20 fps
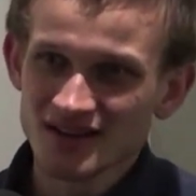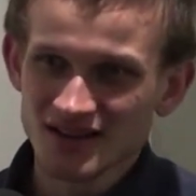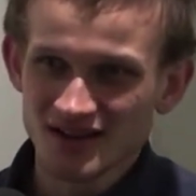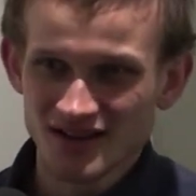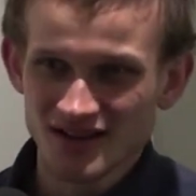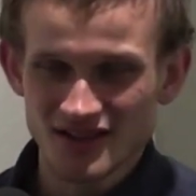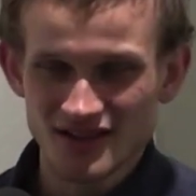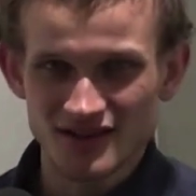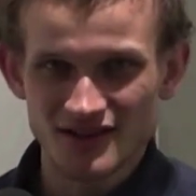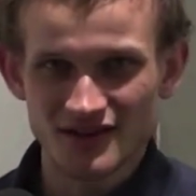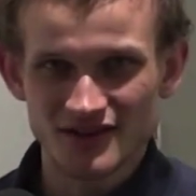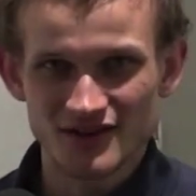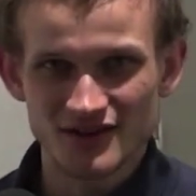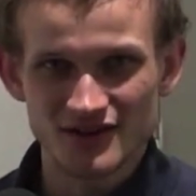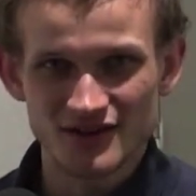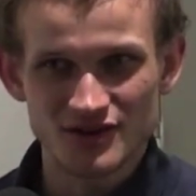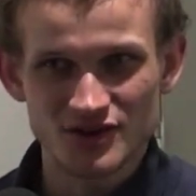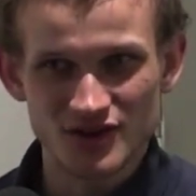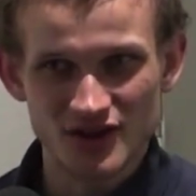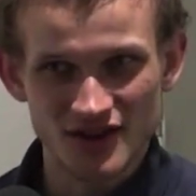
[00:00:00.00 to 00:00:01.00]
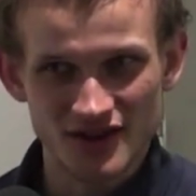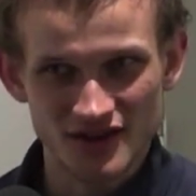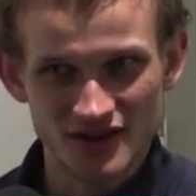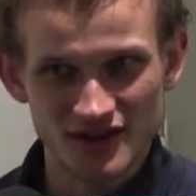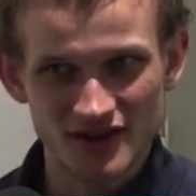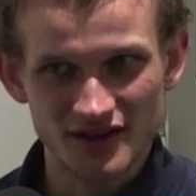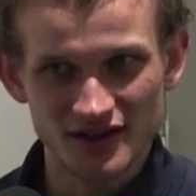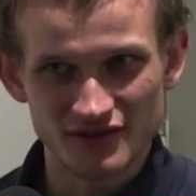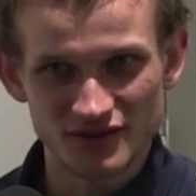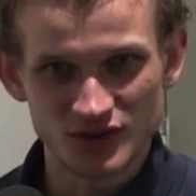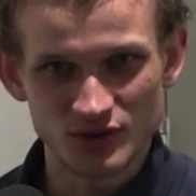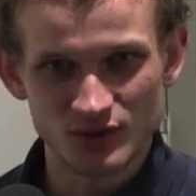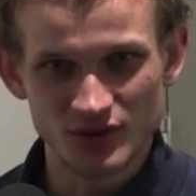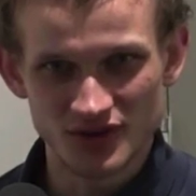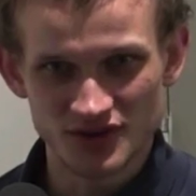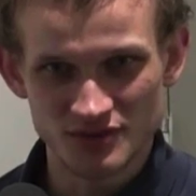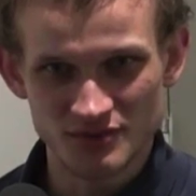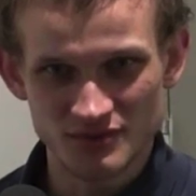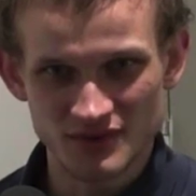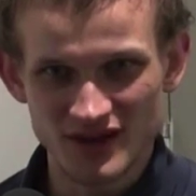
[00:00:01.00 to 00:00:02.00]
It's there just like if you
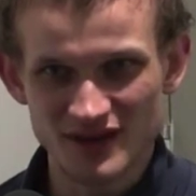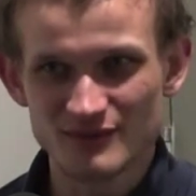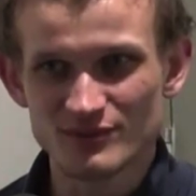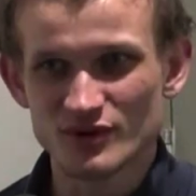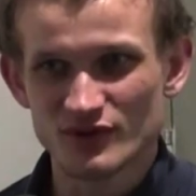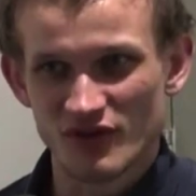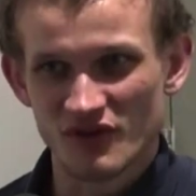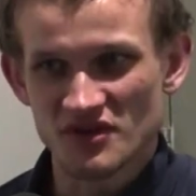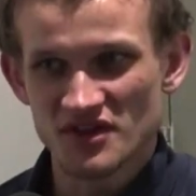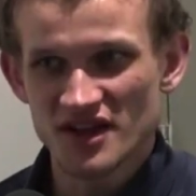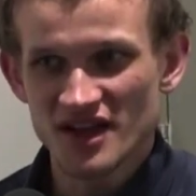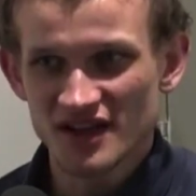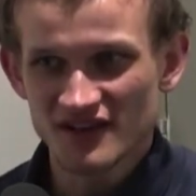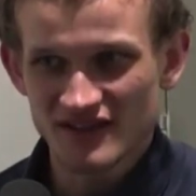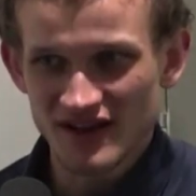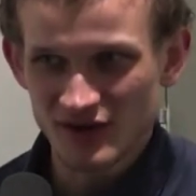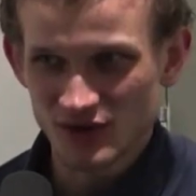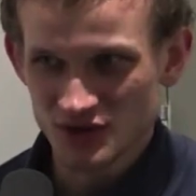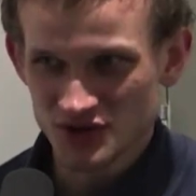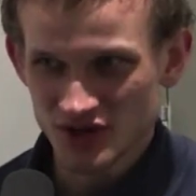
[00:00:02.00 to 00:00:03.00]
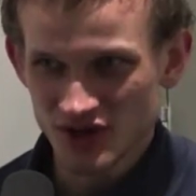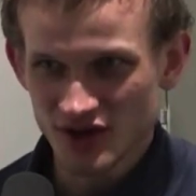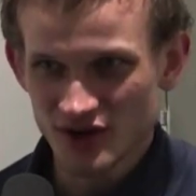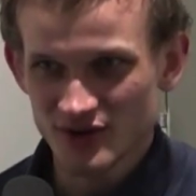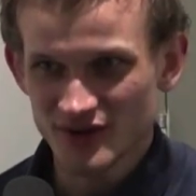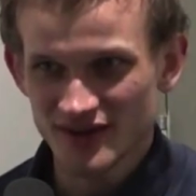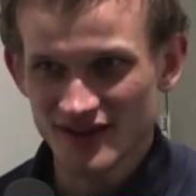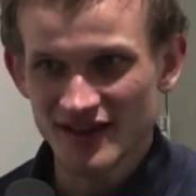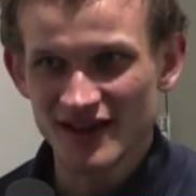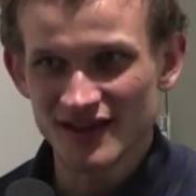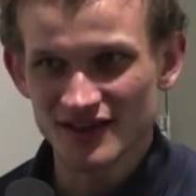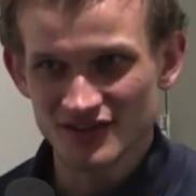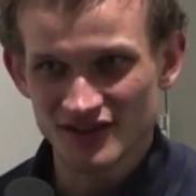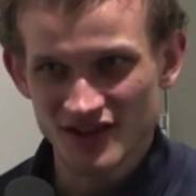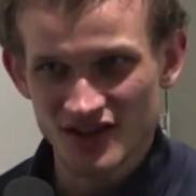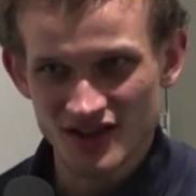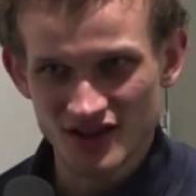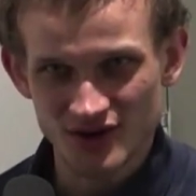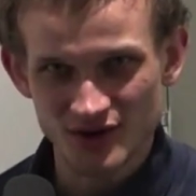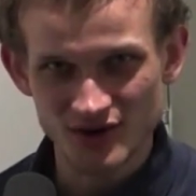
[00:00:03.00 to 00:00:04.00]
want to be a proof of stake validator, you can get
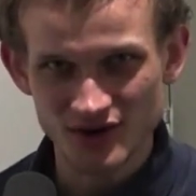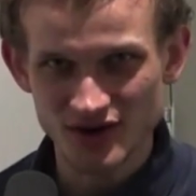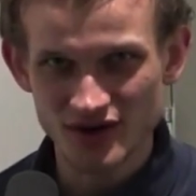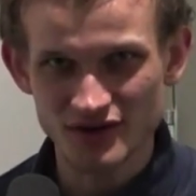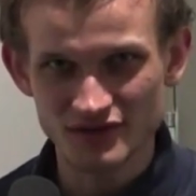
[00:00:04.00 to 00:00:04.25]
things started.